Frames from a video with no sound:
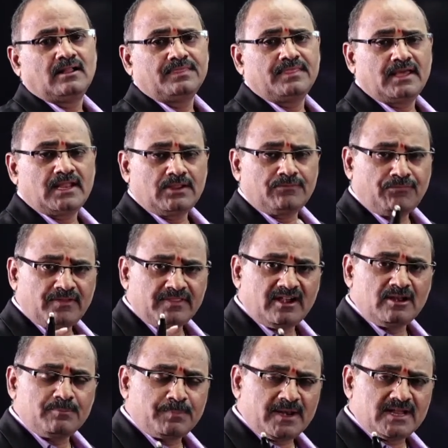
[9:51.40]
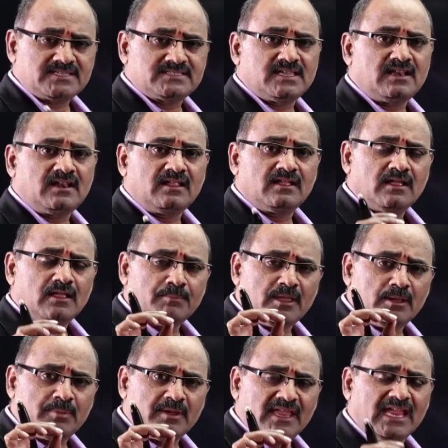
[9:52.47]
the refrigerant pressure
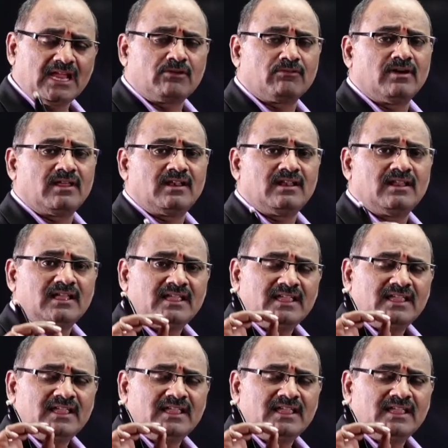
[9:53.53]
may be equal